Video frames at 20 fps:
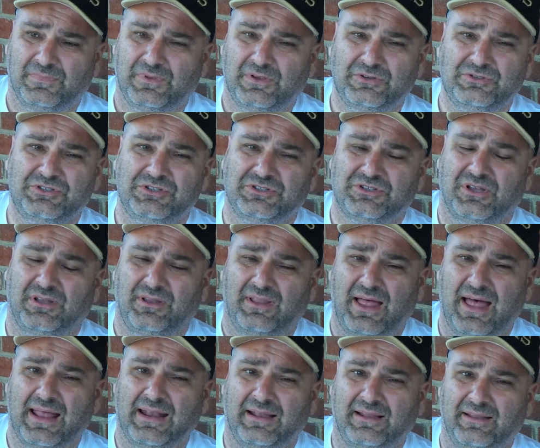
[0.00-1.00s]
There's just a
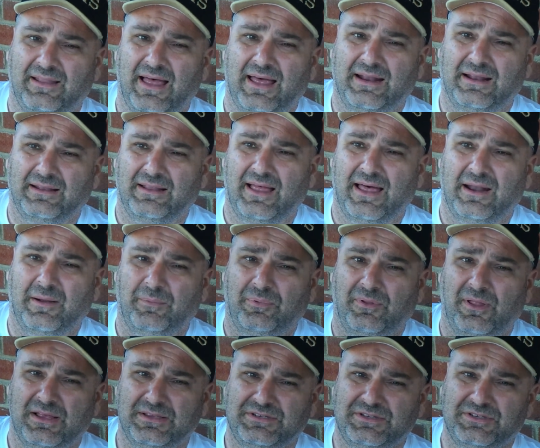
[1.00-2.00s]
lot
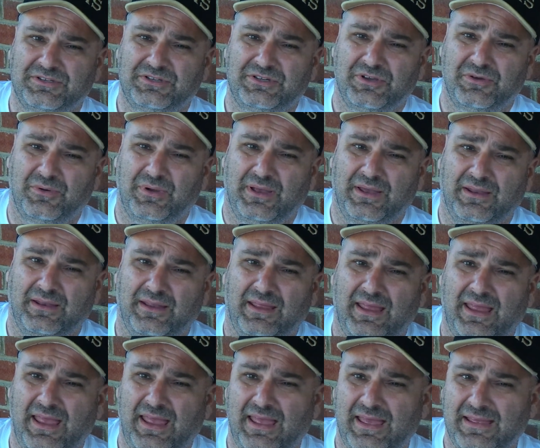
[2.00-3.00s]
of pluses to it,
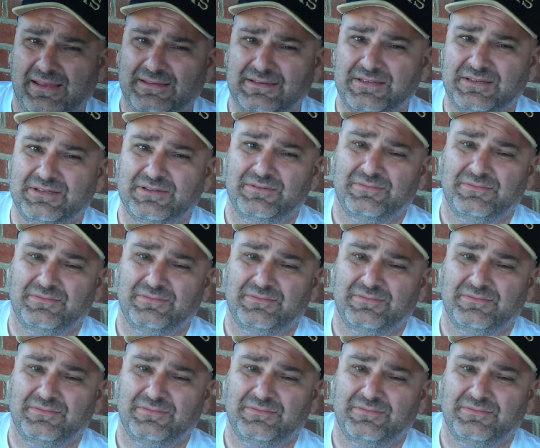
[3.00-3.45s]
and